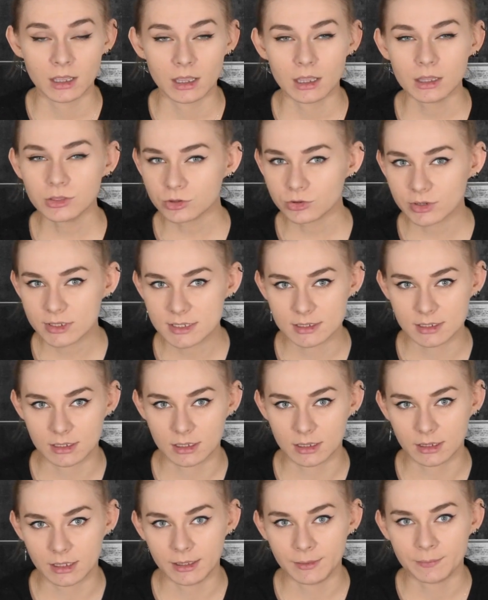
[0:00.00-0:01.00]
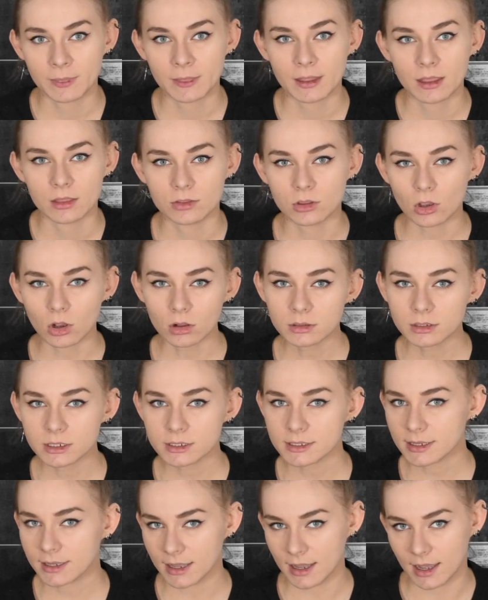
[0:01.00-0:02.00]
Interestingly, the older
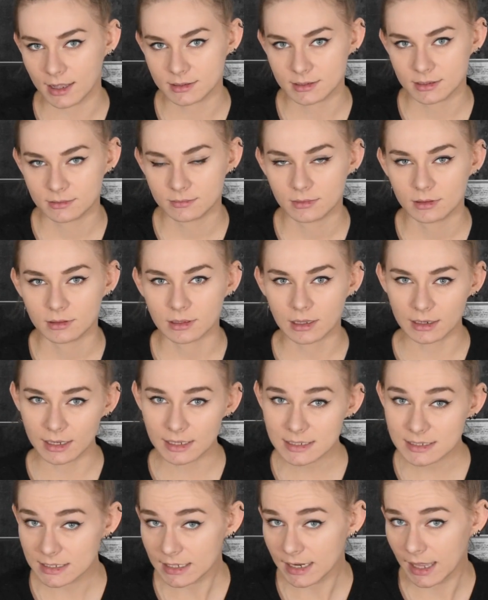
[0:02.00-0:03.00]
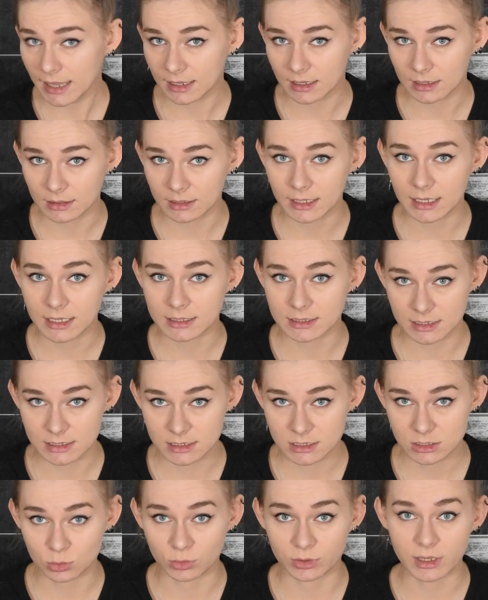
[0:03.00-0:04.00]
the cat, the less likely it
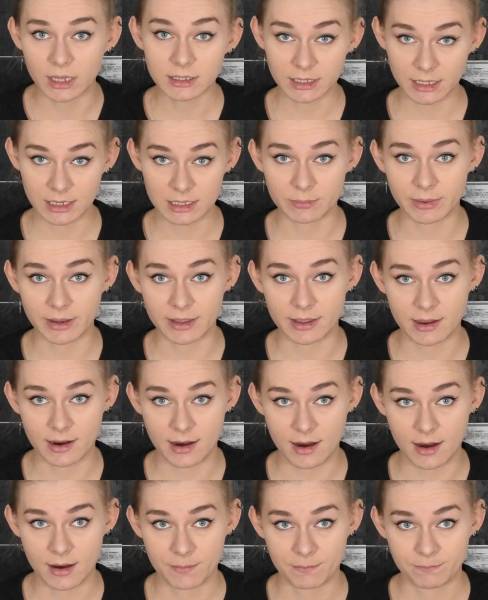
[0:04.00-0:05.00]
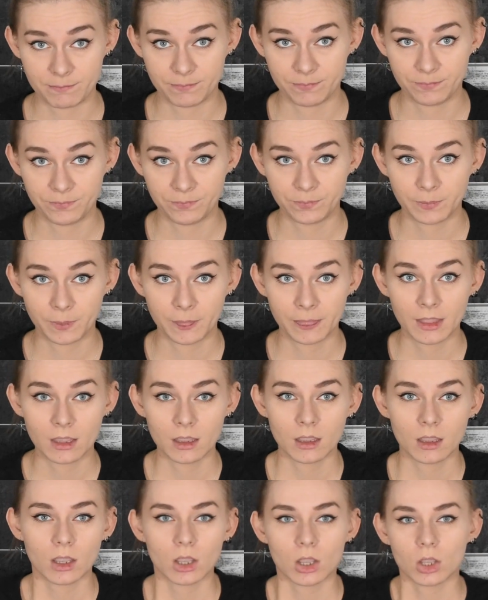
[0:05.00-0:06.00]
is to get hit by a car.
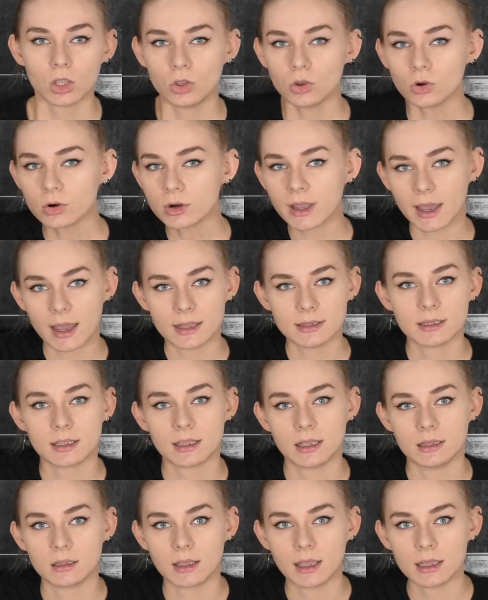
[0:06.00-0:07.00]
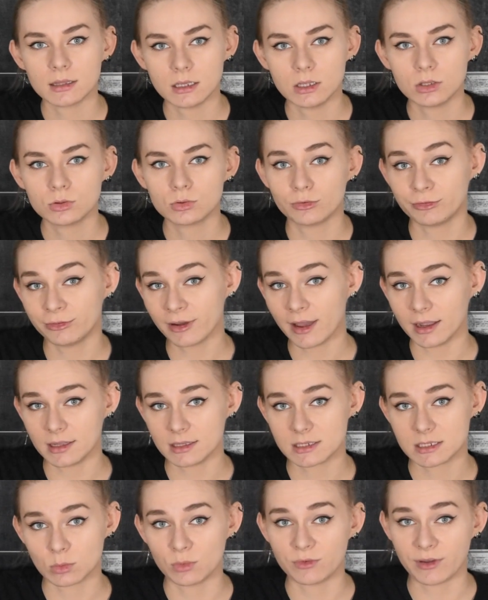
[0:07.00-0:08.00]
Your cat can get into
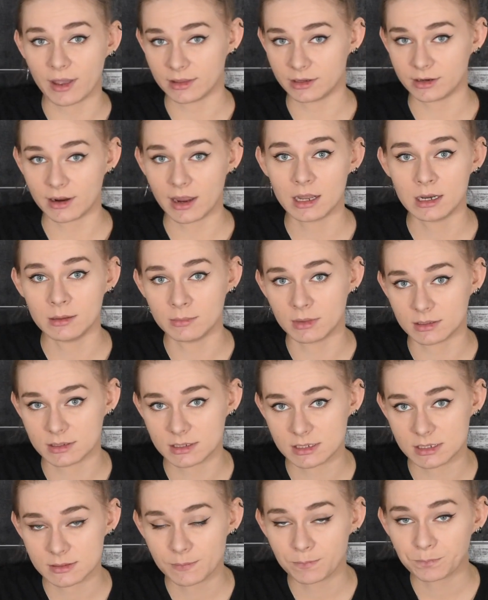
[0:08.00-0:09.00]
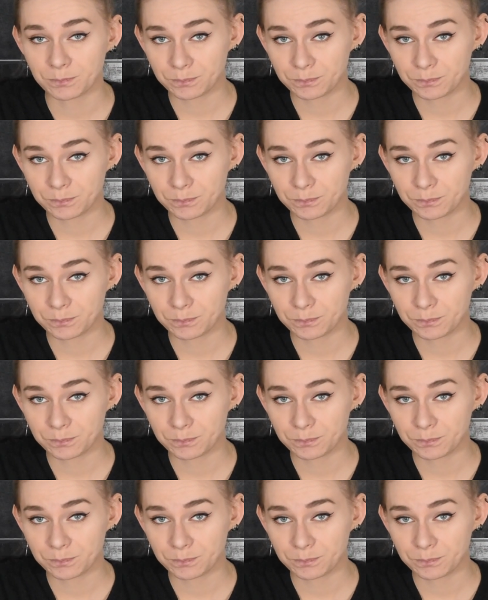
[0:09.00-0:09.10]
fights with other animals,